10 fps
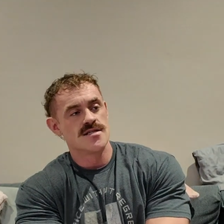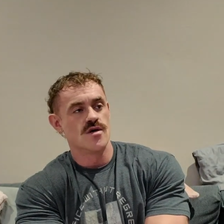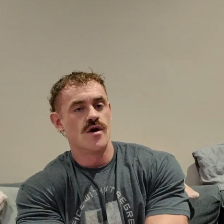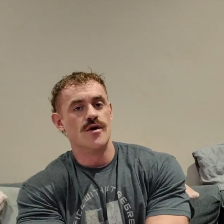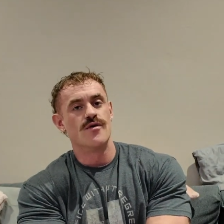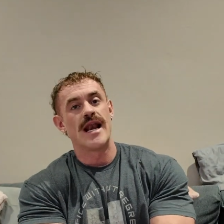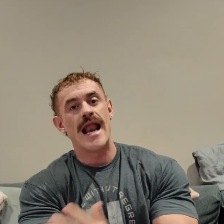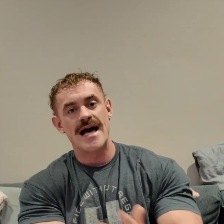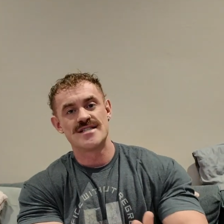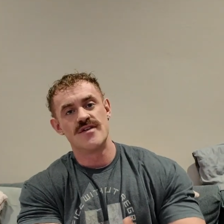So I know the
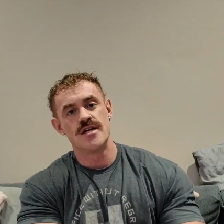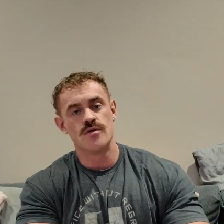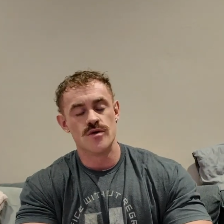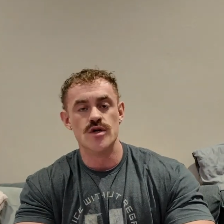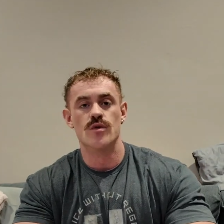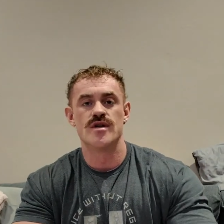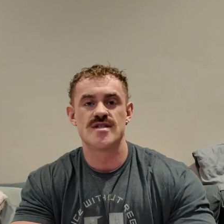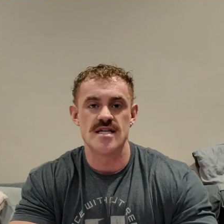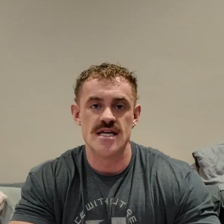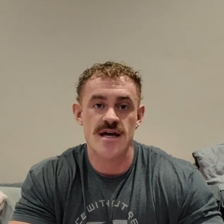last video you would have
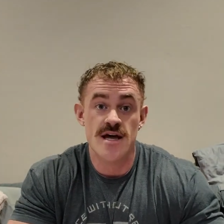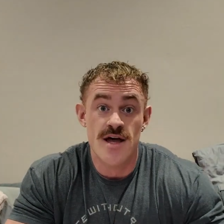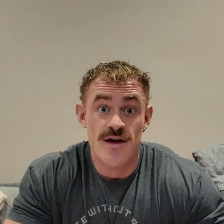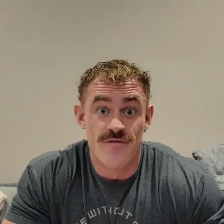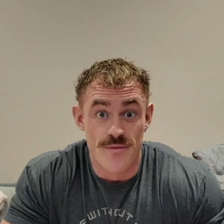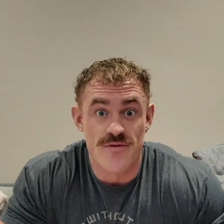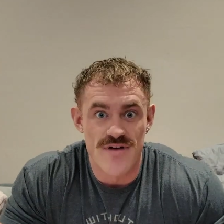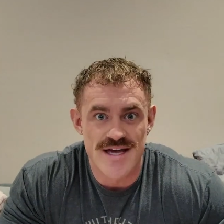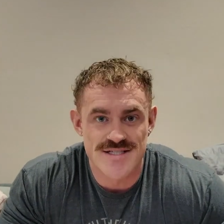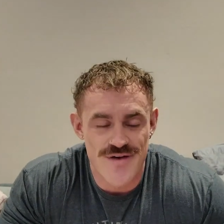seen from the
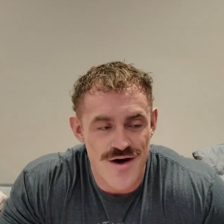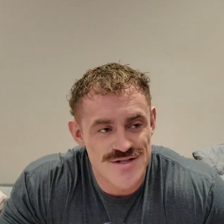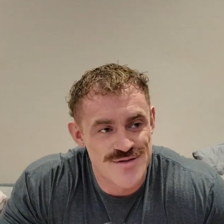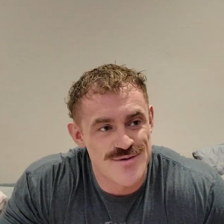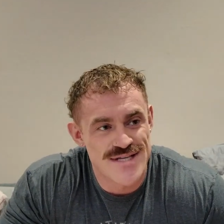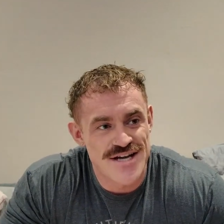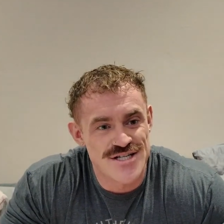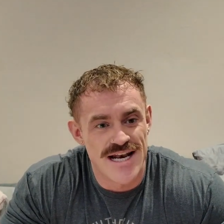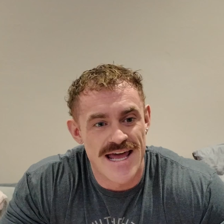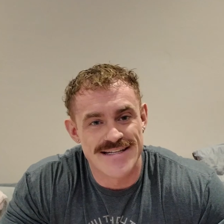Vegas vlogs was
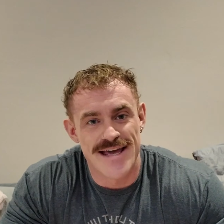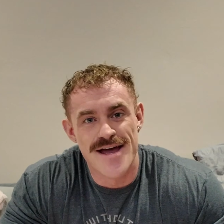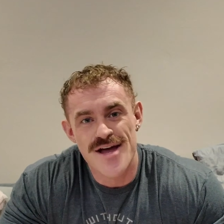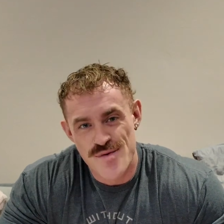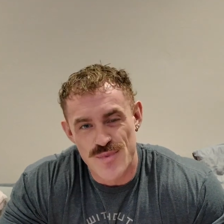actually a leg day,